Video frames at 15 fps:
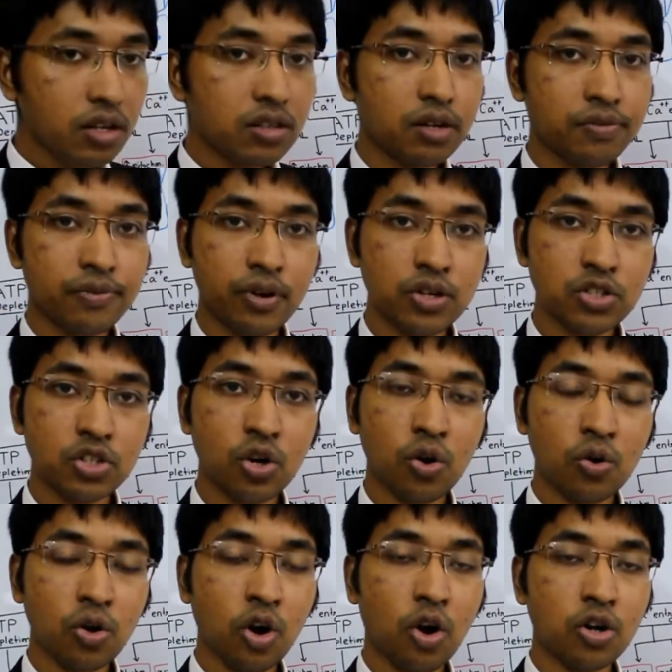The first
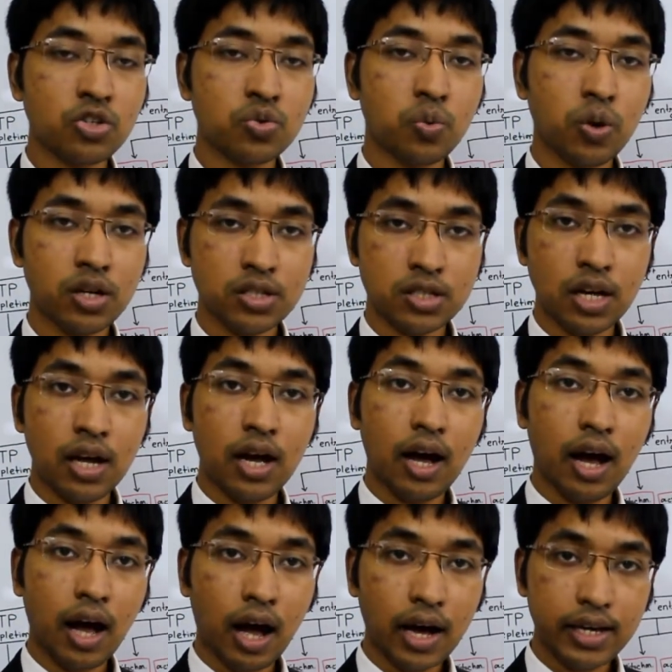cause was
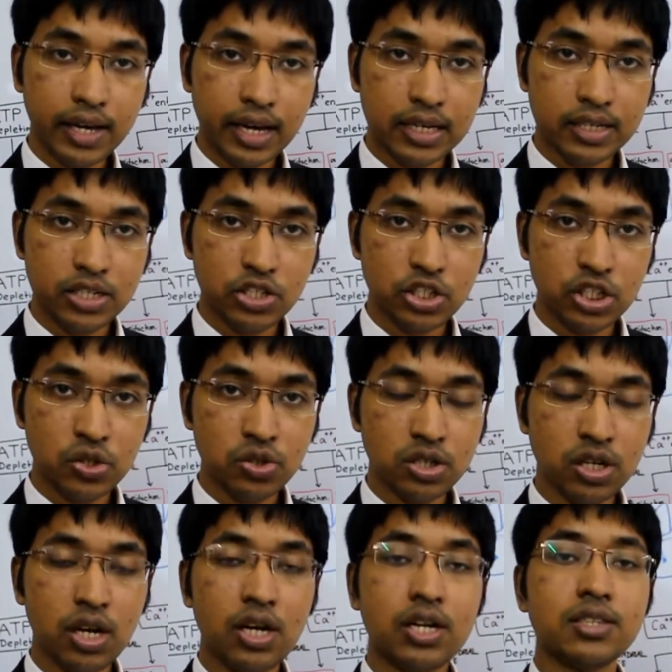high altitude.